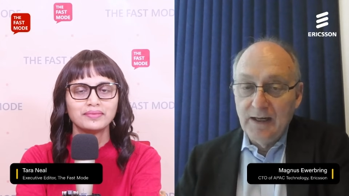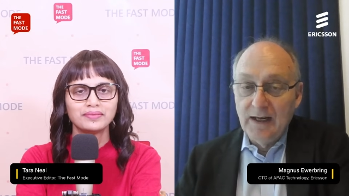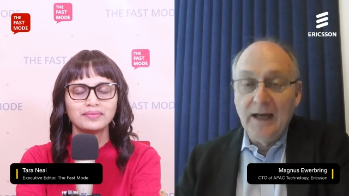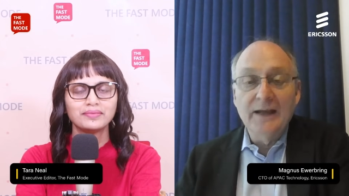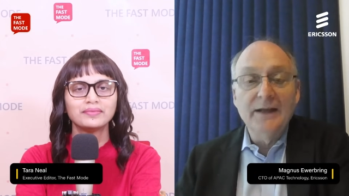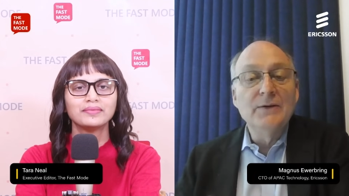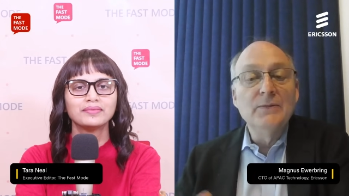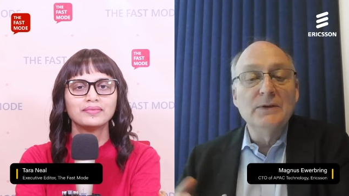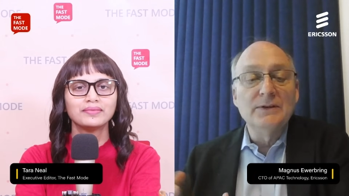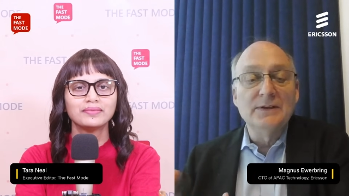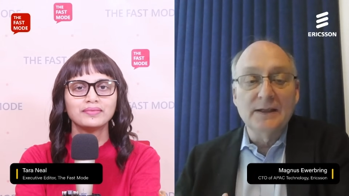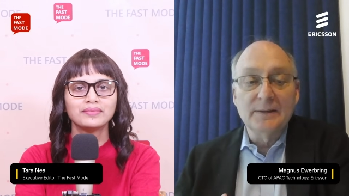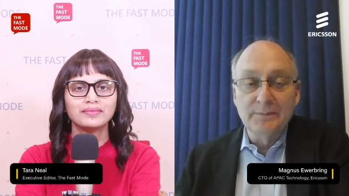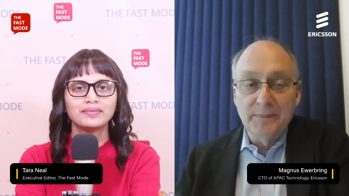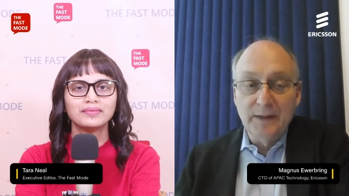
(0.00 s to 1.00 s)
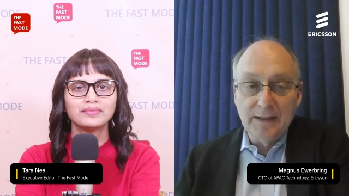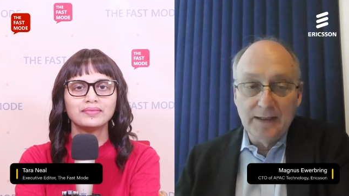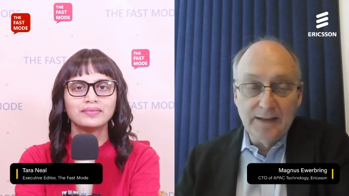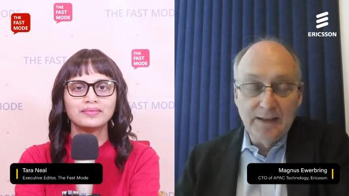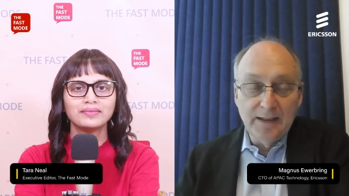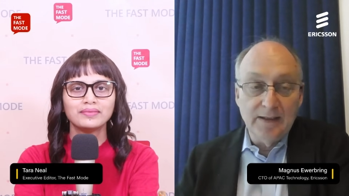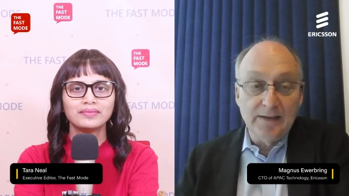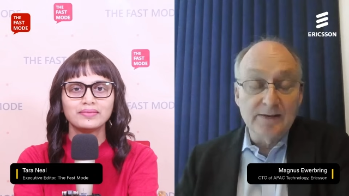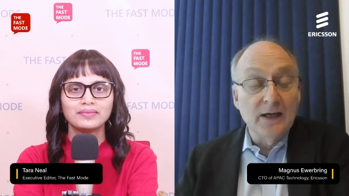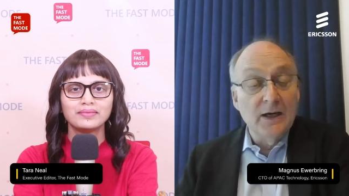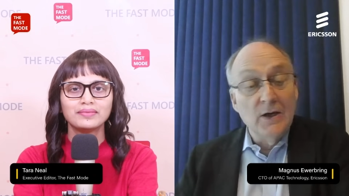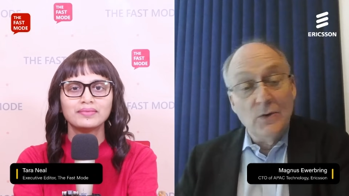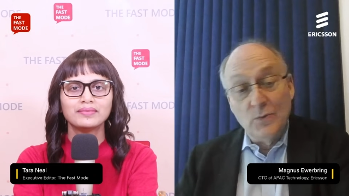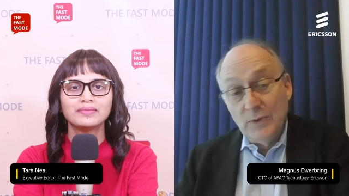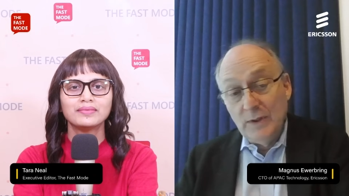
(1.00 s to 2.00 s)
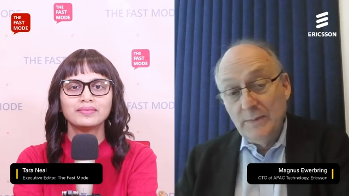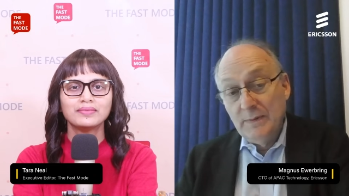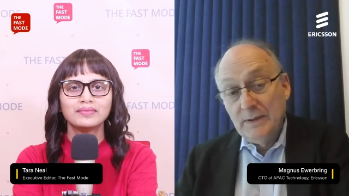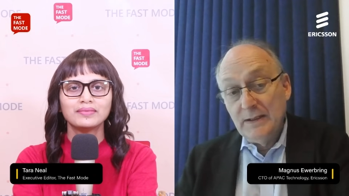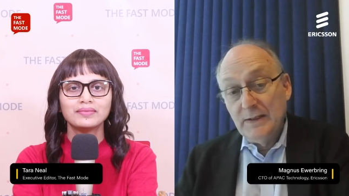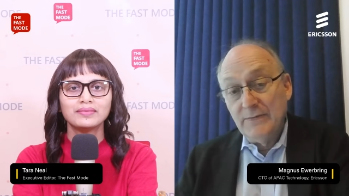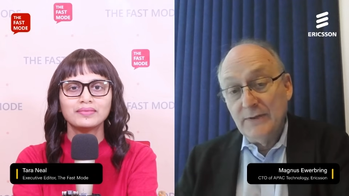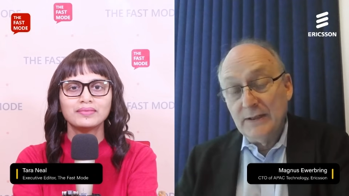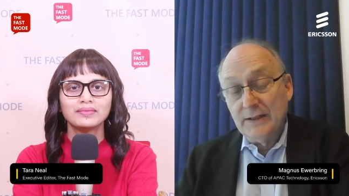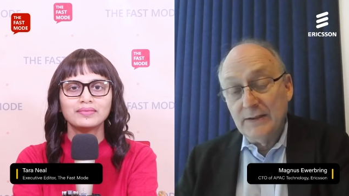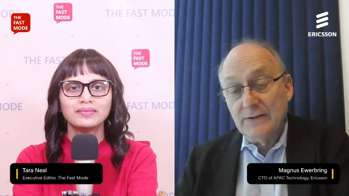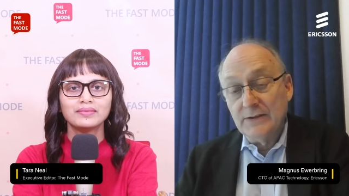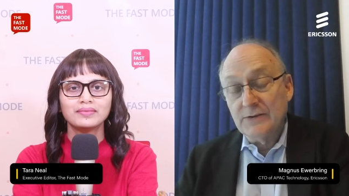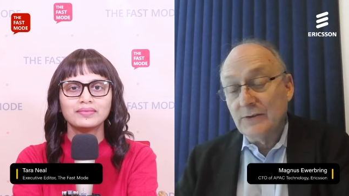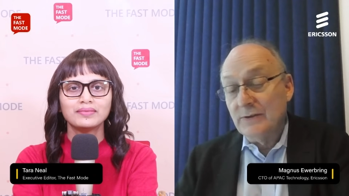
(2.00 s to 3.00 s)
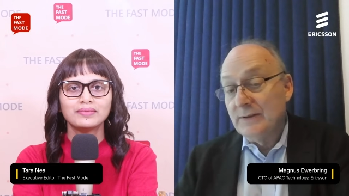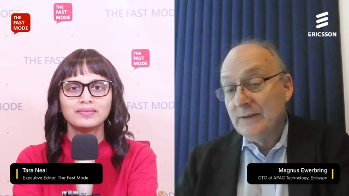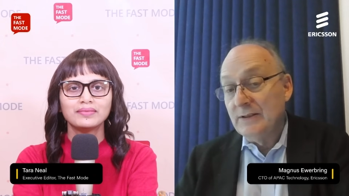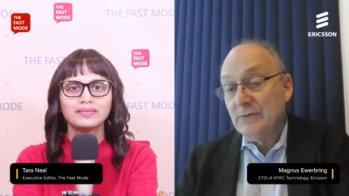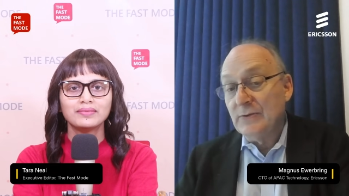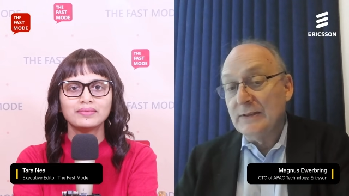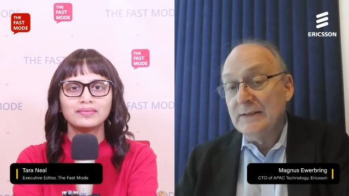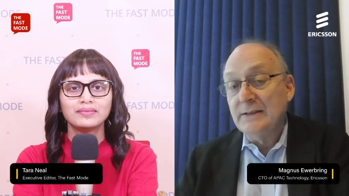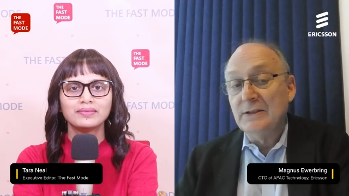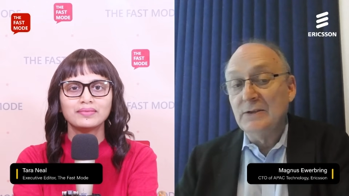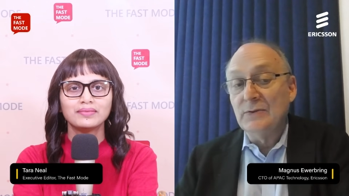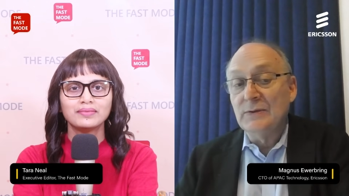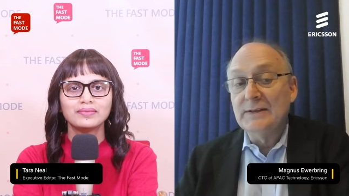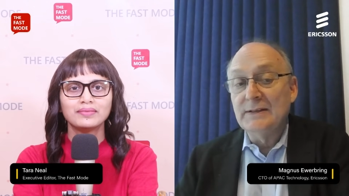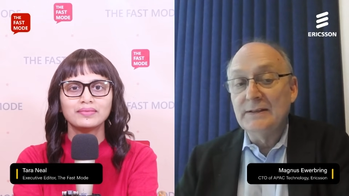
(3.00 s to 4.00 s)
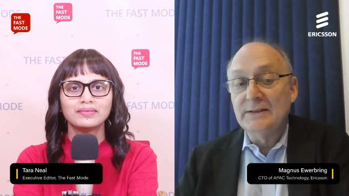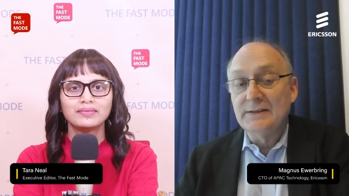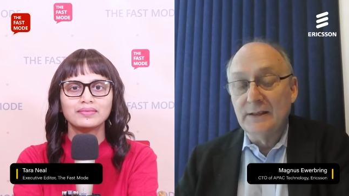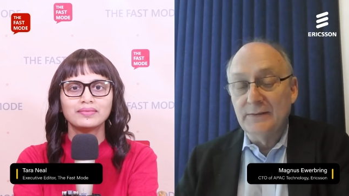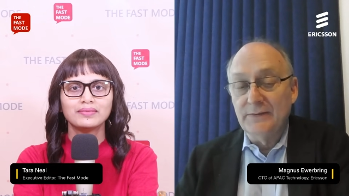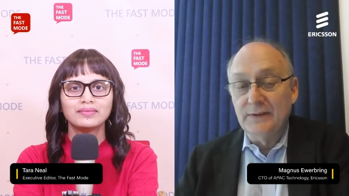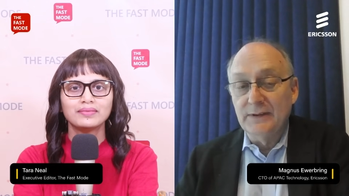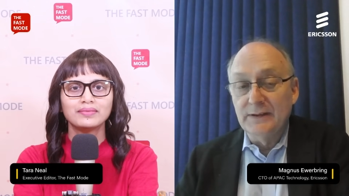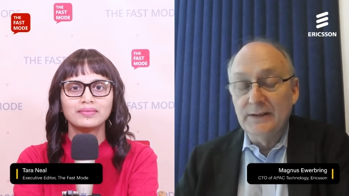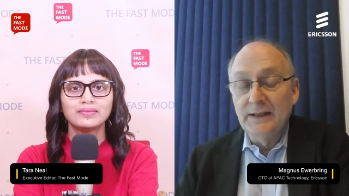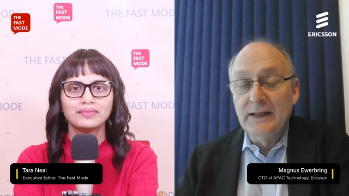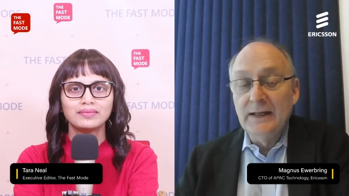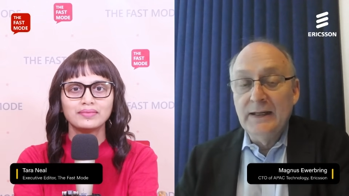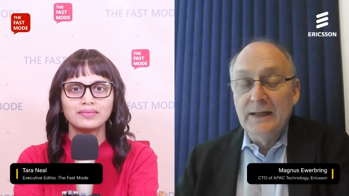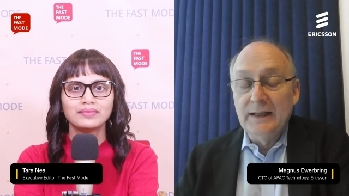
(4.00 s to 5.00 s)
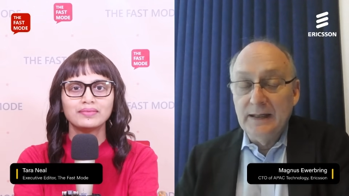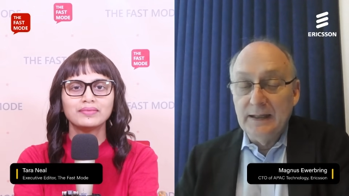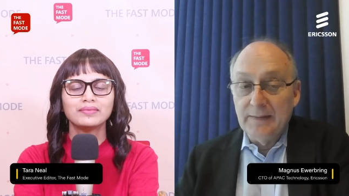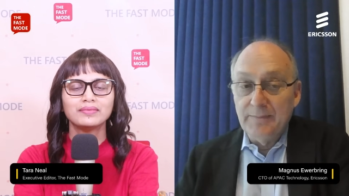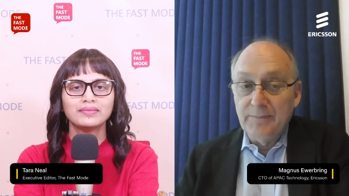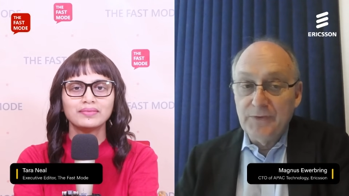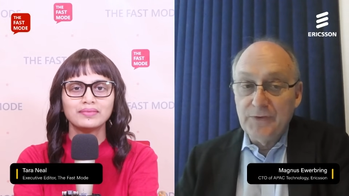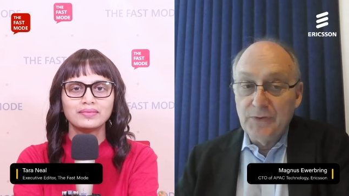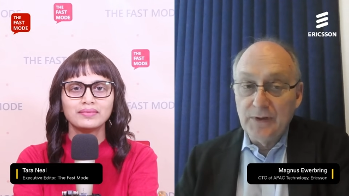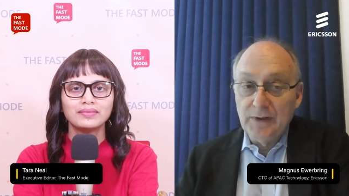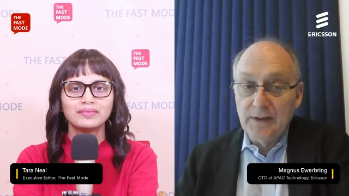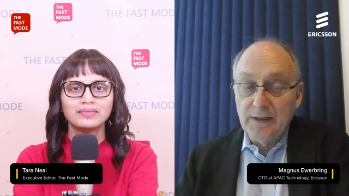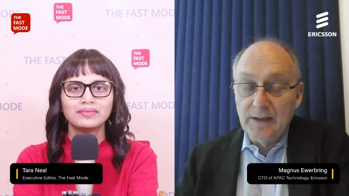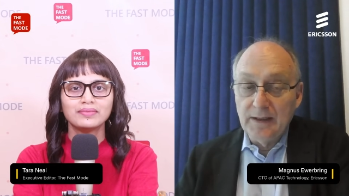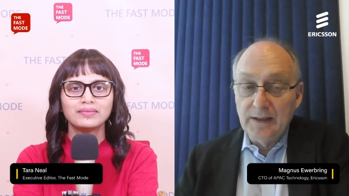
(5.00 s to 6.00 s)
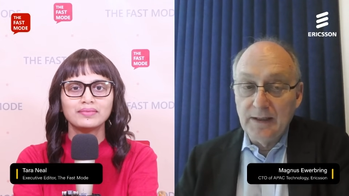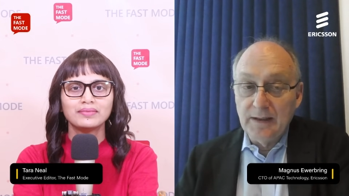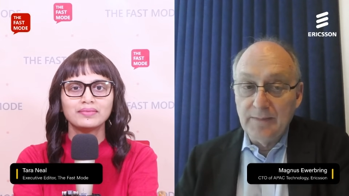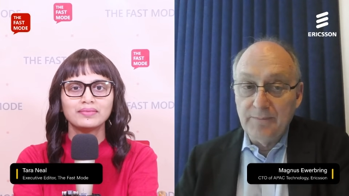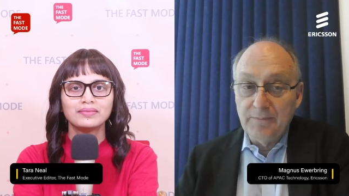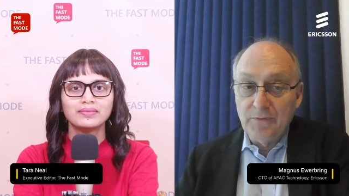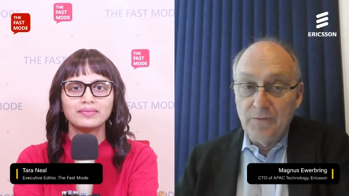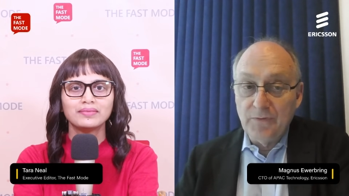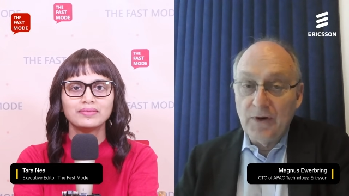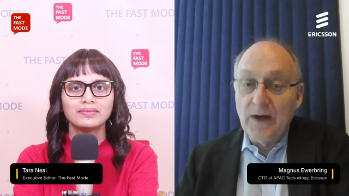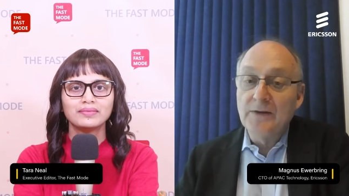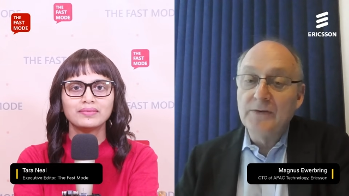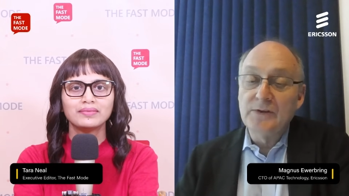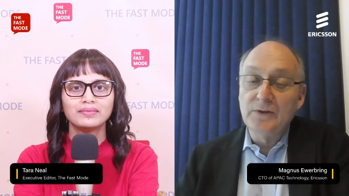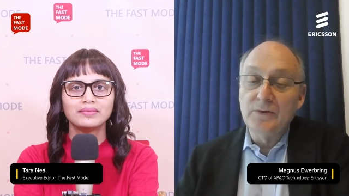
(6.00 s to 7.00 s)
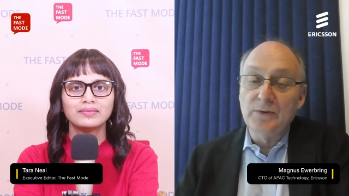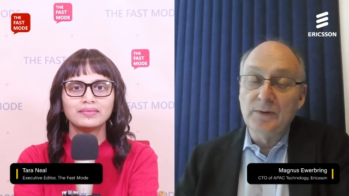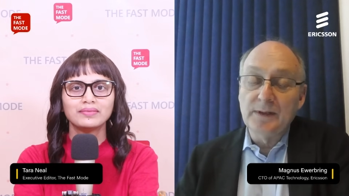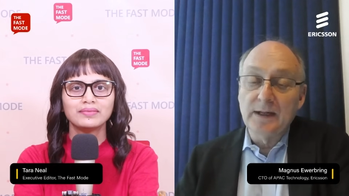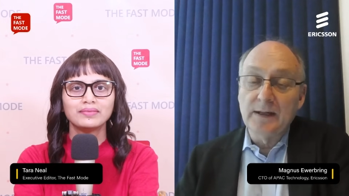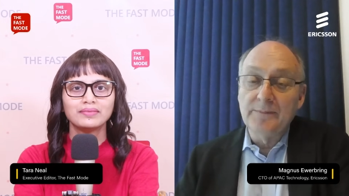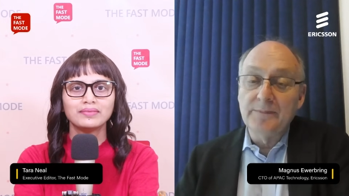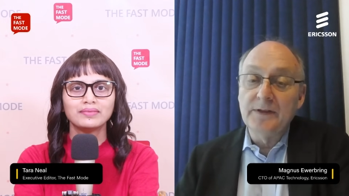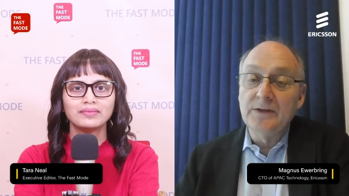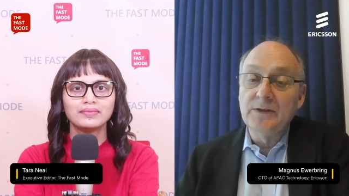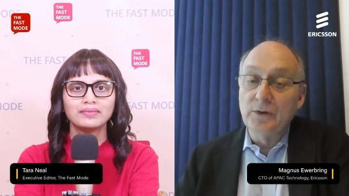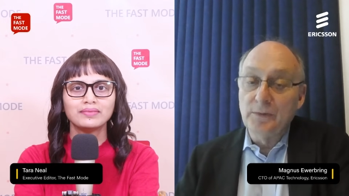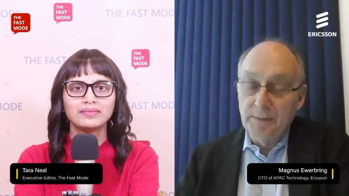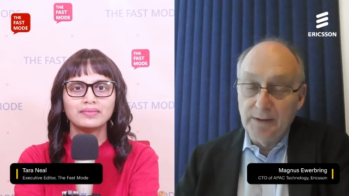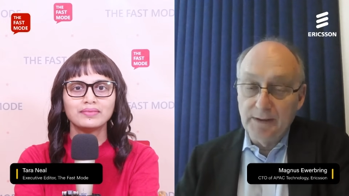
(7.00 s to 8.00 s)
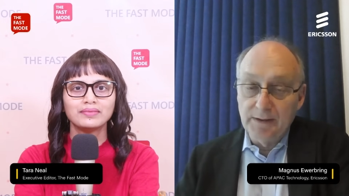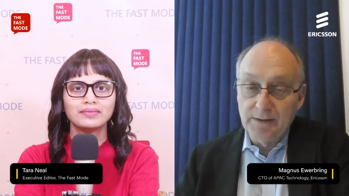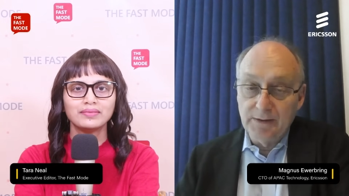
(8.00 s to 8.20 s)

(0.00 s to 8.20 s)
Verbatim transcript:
Speaker 1: and it will take many years. We believe at Ericsson in 2027, um, to, um, 5G will become the dominant